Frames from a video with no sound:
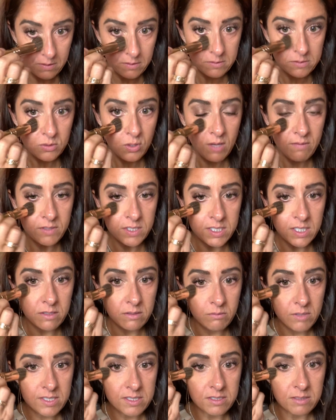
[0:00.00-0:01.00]
So I haven't done
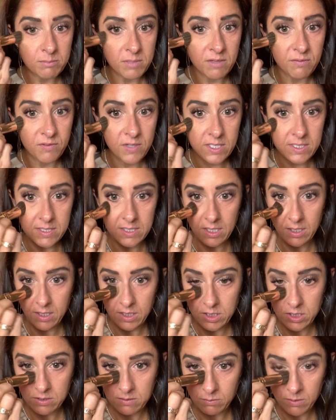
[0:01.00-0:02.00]
the rest of my face yet. I
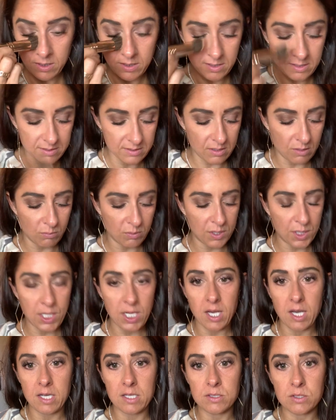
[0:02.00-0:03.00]
just wanted to start with the
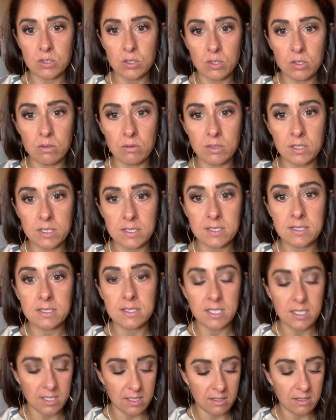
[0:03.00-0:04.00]
eyes so you could
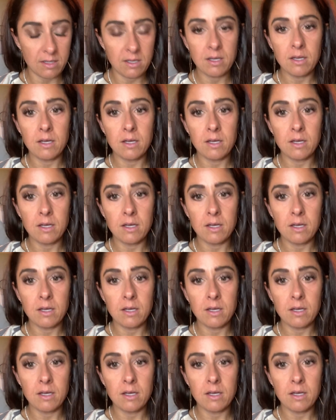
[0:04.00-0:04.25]
see